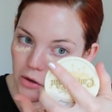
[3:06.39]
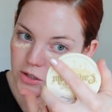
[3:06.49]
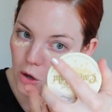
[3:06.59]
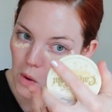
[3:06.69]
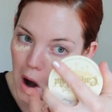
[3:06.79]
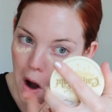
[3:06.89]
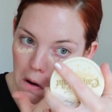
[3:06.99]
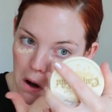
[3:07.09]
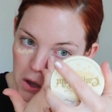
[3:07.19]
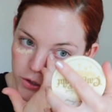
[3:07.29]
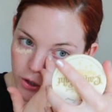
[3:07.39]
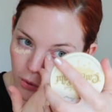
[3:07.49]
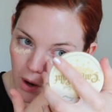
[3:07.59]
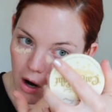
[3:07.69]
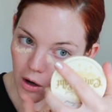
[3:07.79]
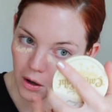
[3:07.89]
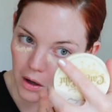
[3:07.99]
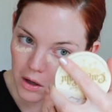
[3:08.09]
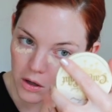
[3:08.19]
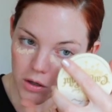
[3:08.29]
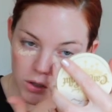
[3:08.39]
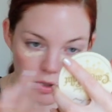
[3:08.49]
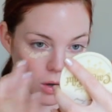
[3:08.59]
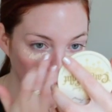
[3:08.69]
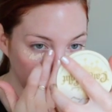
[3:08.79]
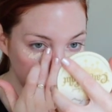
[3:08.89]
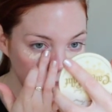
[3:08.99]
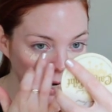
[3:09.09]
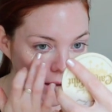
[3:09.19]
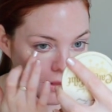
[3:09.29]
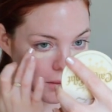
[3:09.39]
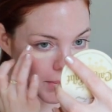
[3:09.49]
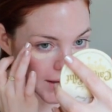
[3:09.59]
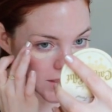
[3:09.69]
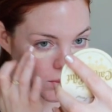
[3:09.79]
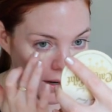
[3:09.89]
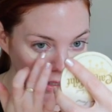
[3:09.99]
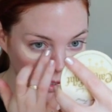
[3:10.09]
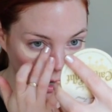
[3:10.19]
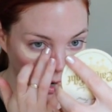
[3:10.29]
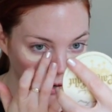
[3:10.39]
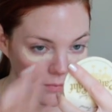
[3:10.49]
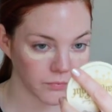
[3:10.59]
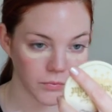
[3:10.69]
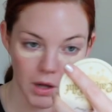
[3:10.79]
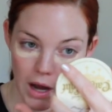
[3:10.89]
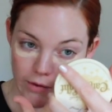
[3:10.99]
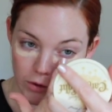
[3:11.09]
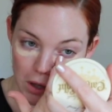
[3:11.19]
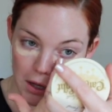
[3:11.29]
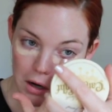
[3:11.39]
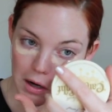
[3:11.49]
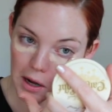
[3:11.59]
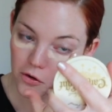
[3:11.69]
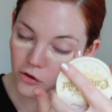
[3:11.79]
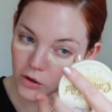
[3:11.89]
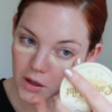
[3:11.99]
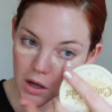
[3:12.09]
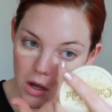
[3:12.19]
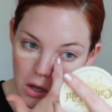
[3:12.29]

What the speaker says: So wrong, so wrong. So this is kind of like the base where I start. I have a lot on, actually.